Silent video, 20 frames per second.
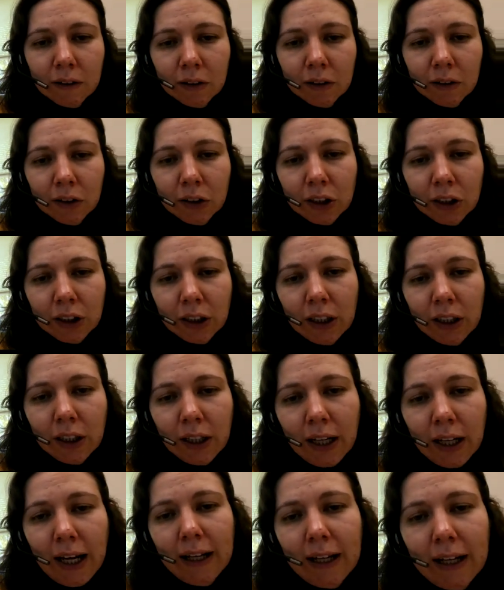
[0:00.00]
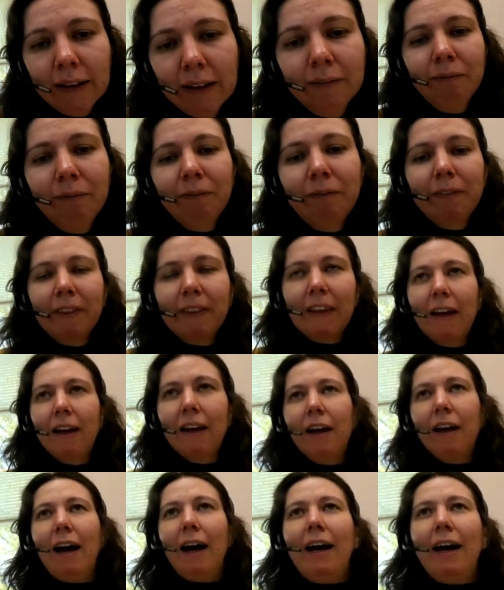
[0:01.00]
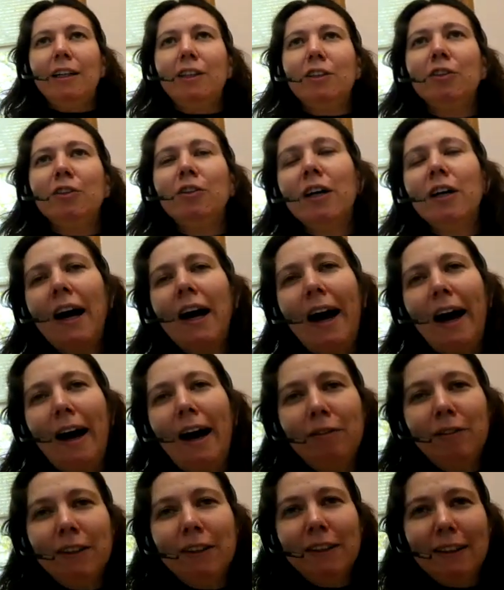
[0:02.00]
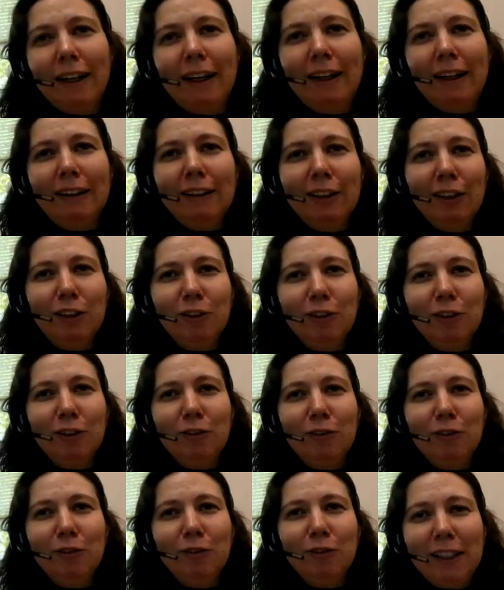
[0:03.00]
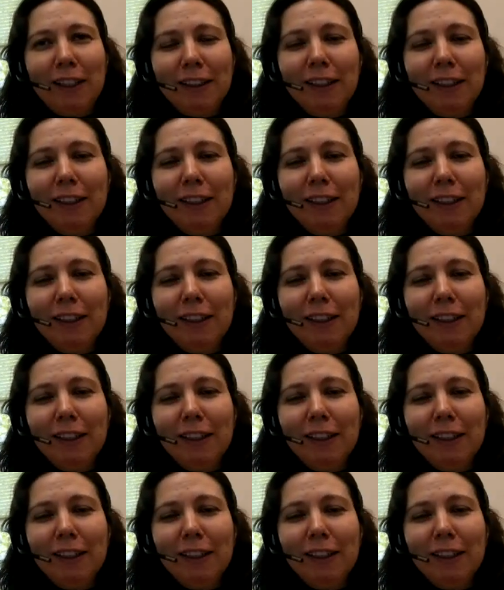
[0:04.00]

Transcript: Gn. I do have, and I'll need to find it,